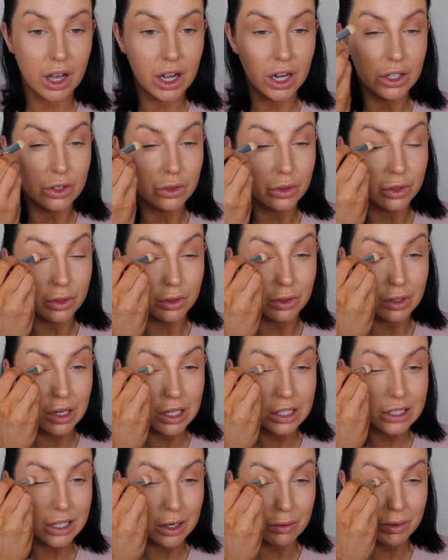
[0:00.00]
I don't know.
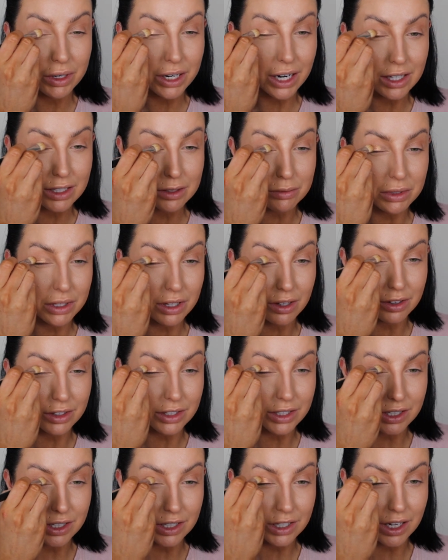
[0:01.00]
Someone asked me the
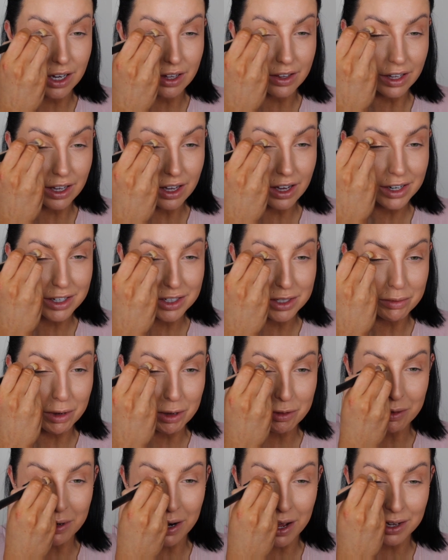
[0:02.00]
other day, I think it actually
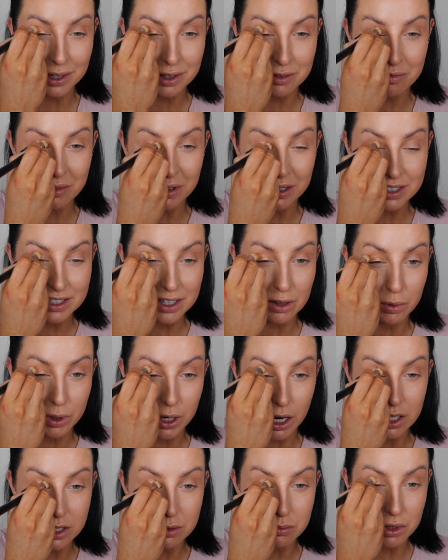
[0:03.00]
might have been Alan, but
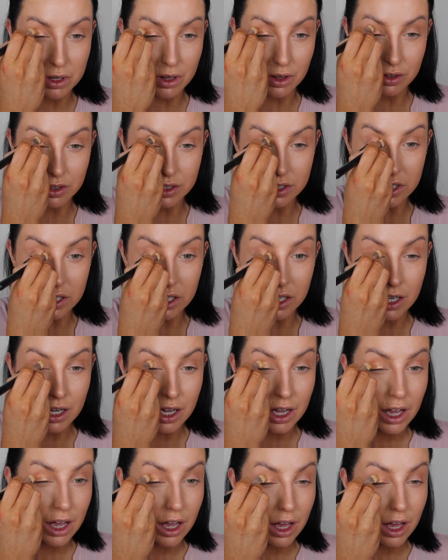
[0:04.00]
someone asked me the other day